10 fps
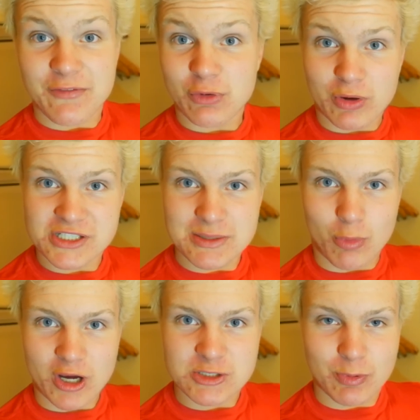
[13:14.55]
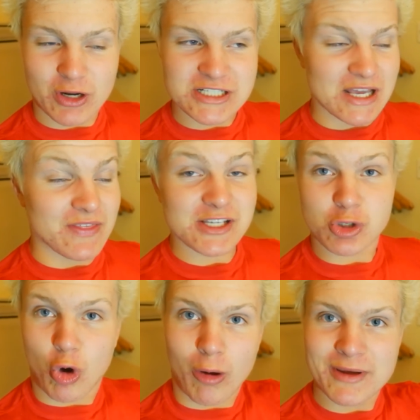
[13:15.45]
If you want to see more experiments like
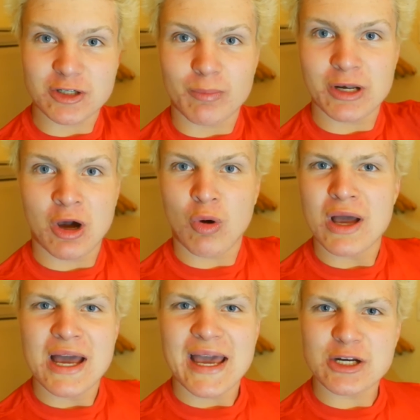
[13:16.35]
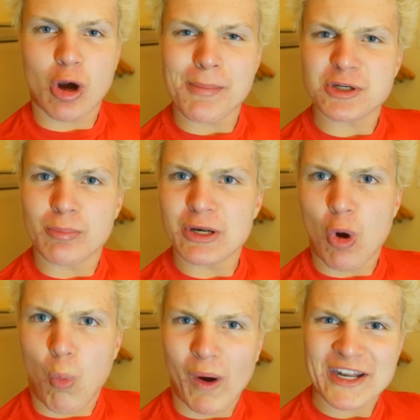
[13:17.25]
this, comment down below, and comment on below
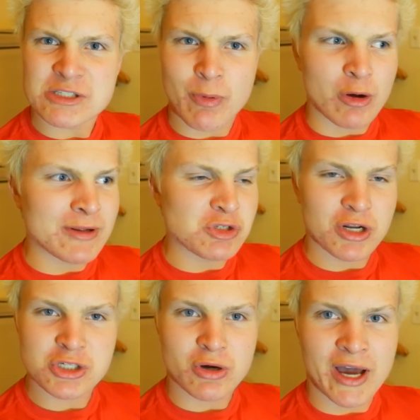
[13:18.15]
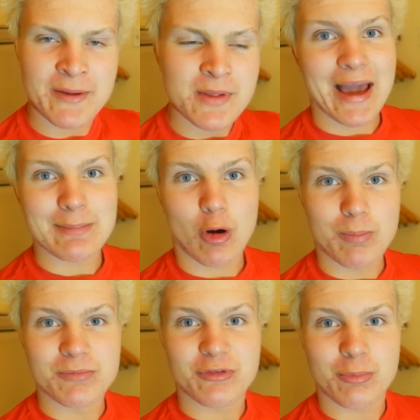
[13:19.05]
what experiments should I try. I'm
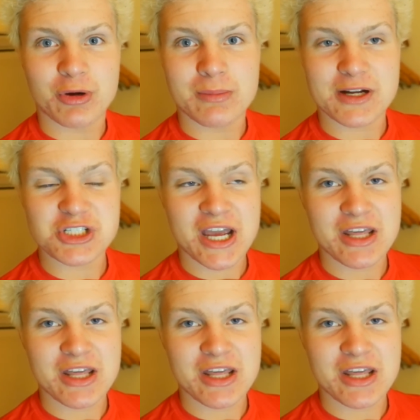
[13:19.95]
open for pretty much